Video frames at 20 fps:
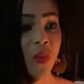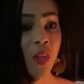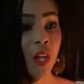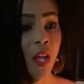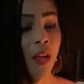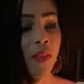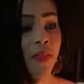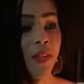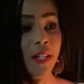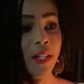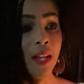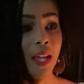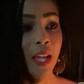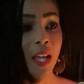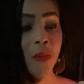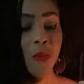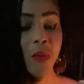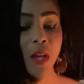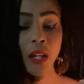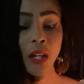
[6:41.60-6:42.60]
The name
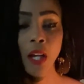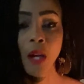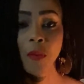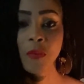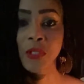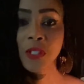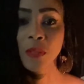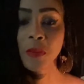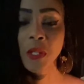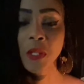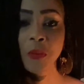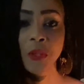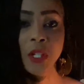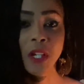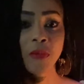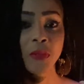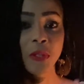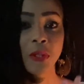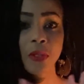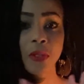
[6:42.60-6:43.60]
that comes to me,
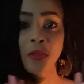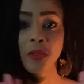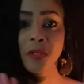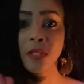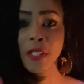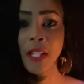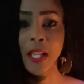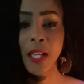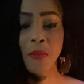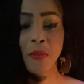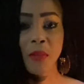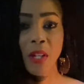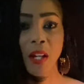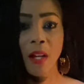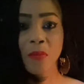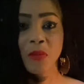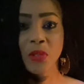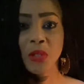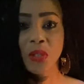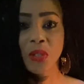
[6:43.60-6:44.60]
whatever name
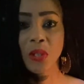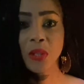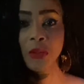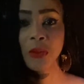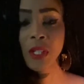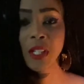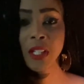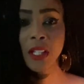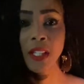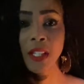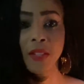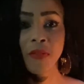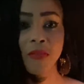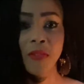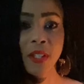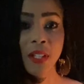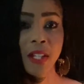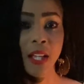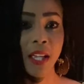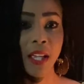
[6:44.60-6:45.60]
comes to you. If the
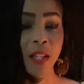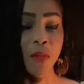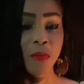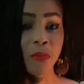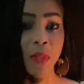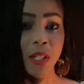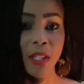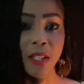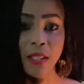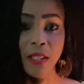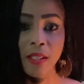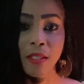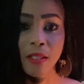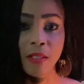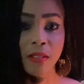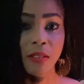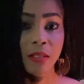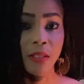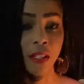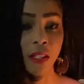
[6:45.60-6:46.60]
name
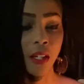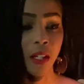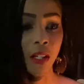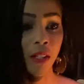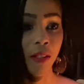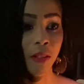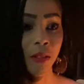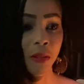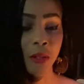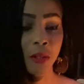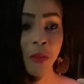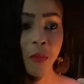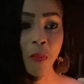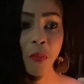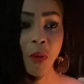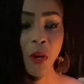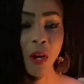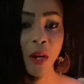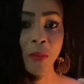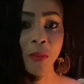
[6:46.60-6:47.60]
is
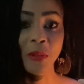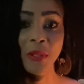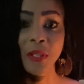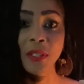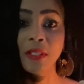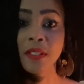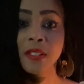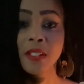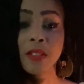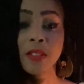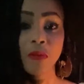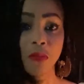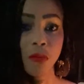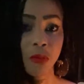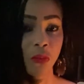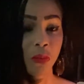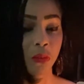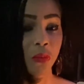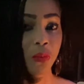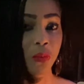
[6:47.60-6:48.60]
barbarous, then
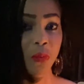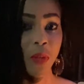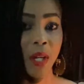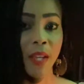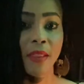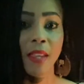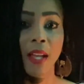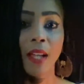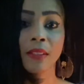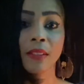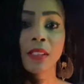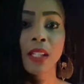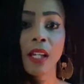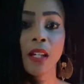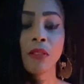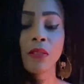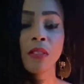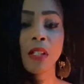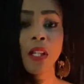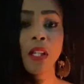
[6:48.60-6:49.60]
write that down.
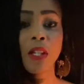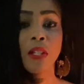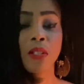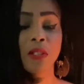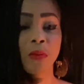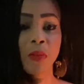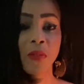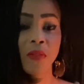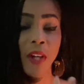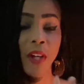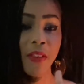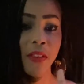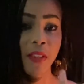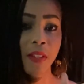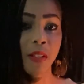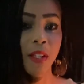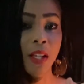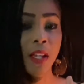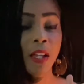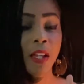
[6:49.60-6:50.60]
So we've got the
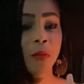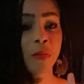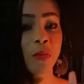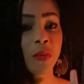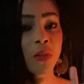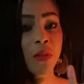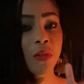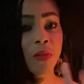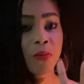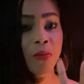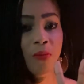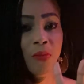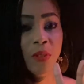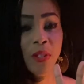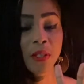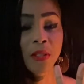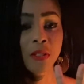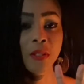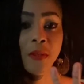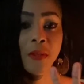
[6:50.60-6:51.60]
name, the
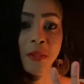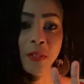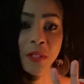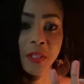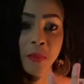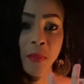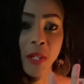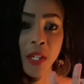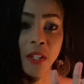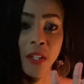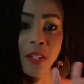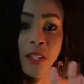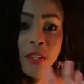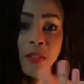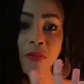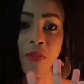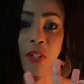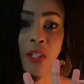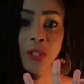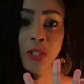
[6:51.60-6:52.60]
feel, the smell, and the
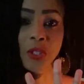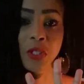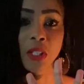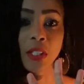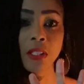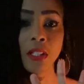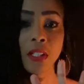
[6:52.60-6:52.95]
function.